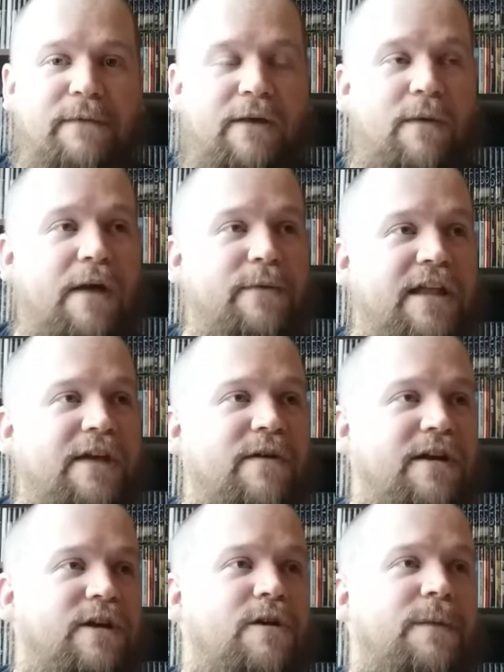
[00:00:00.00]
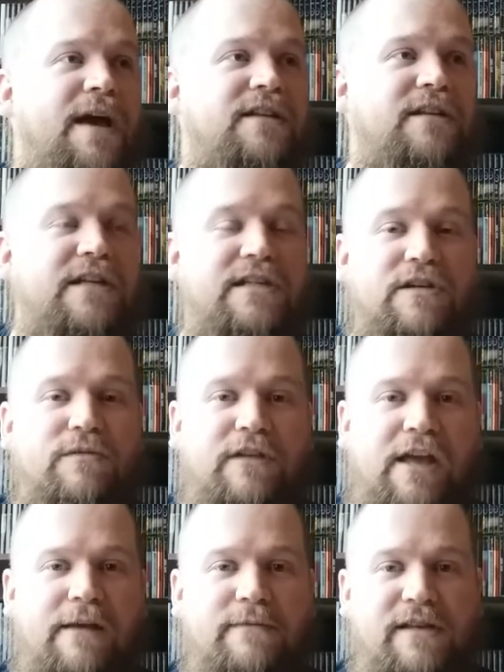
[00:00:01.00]
Like, why would they want to go back to these old
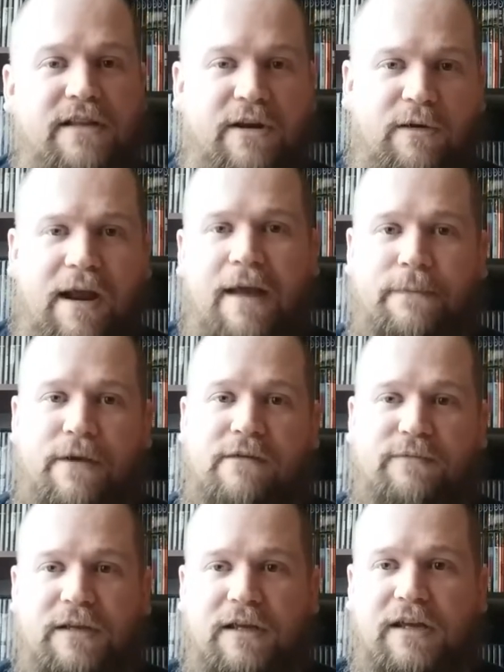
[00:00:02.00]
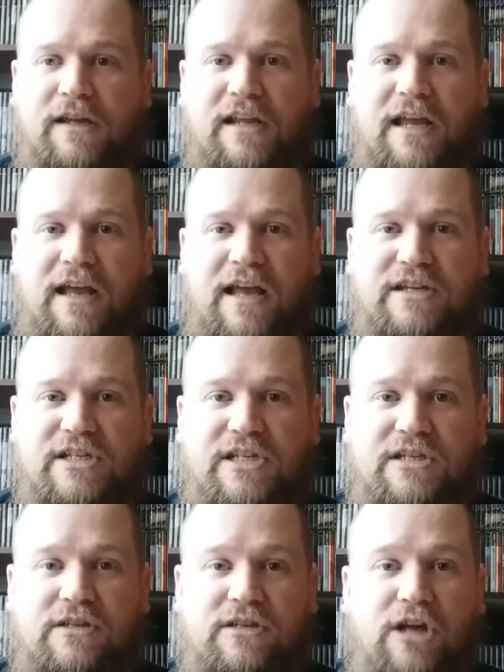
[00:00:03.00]
games that their grandpa played? Like, I just
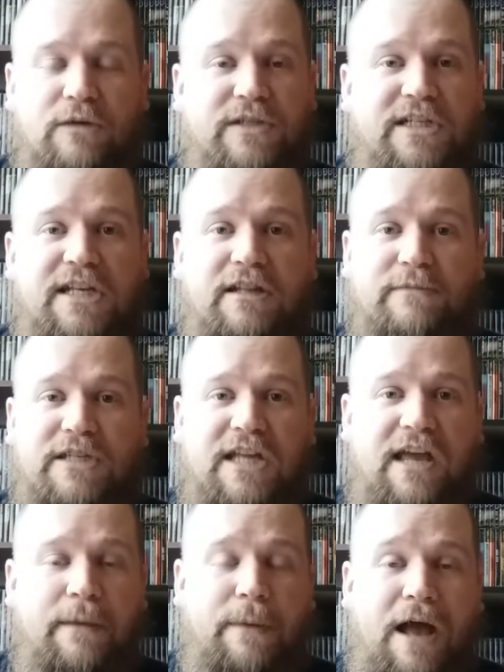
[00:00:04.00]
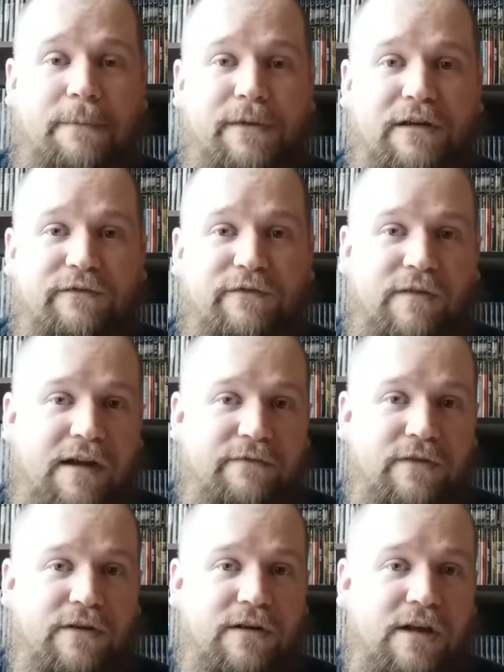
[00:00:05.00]
don't see them staying popular
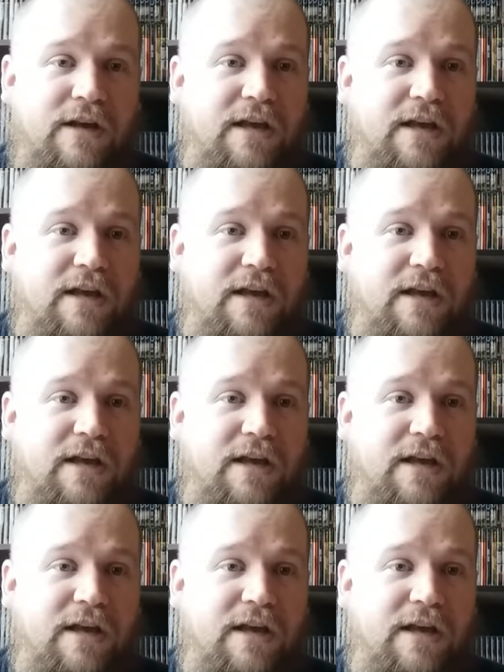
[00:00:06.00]
forever.